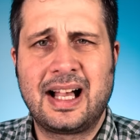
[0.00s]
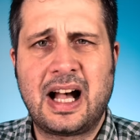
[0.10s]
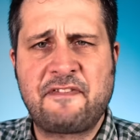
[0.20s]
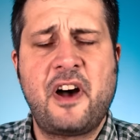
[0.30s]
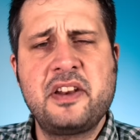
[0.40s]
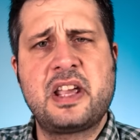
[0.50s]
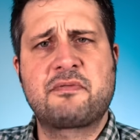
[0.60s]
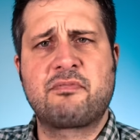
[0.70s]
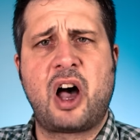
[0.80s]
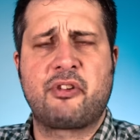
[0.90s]
I find it
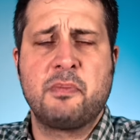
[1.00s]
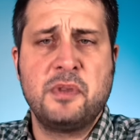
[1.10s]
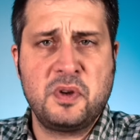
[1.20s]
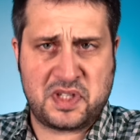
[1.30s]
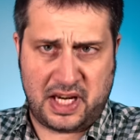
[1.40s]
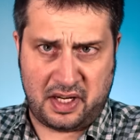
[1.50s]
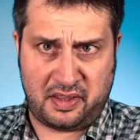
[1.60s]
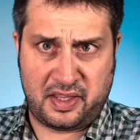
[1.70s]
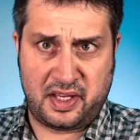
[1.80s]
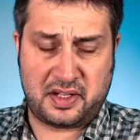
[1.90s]
rather amusing
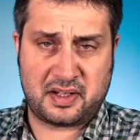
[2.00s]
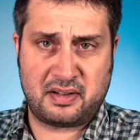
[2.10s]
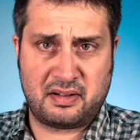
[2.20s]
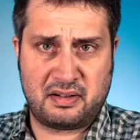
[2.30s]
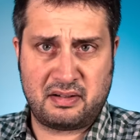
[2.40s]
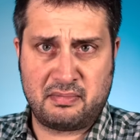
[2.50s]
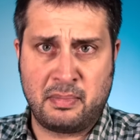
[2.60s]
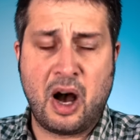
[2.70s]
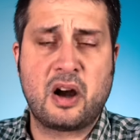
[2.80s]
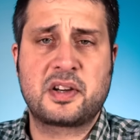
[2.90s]
that
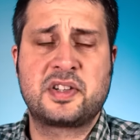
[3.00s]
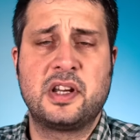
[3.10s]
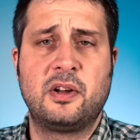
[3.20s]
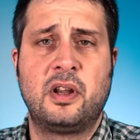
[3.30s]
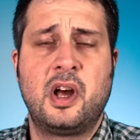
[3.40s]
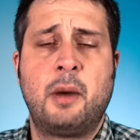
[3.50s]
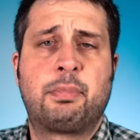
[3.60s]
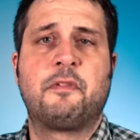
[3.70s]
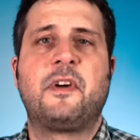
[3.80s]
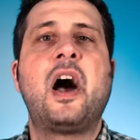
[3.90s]
Mark Steele
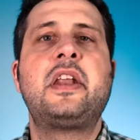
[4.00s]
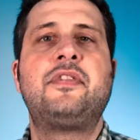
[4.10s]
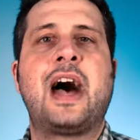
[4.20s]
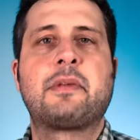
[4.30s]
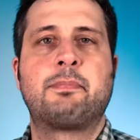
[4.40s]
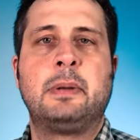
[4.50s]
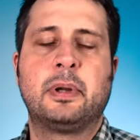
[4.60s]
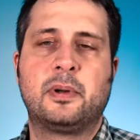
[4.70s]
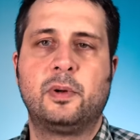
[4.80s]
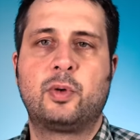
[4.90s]
provided that
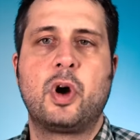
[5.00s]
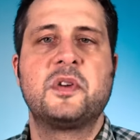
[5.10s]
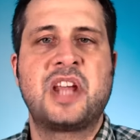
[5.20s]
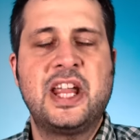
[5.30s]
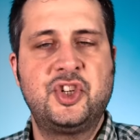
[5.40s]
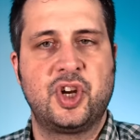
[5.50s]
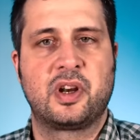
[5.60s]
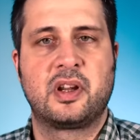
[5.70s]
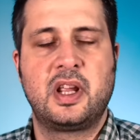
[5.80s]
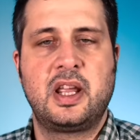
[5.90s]
biblical
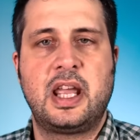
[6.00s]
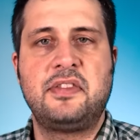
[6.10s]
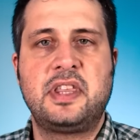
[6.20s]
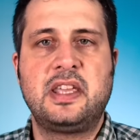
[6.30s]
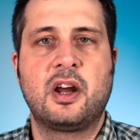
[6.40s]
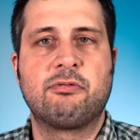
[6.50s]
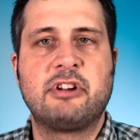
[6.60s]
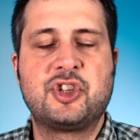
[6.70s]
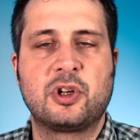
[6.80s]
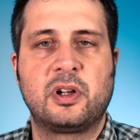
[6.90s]
quotation in the
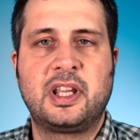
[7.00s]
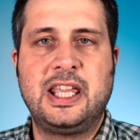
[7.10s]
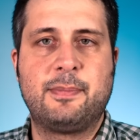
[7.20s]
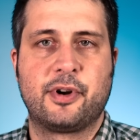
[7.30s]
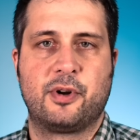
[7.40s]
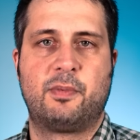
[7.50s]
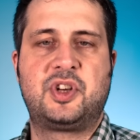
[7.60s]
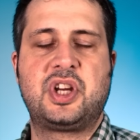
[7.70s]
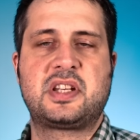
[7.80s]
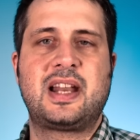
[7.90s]
original Hebrew,
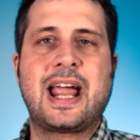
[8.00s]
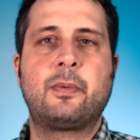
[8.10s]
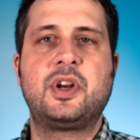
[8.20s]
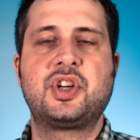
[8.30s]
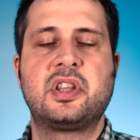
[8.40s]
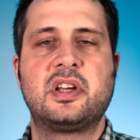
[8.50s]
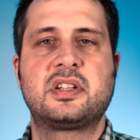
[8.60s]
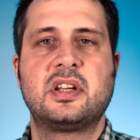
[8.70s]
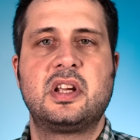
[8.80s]
which is a language that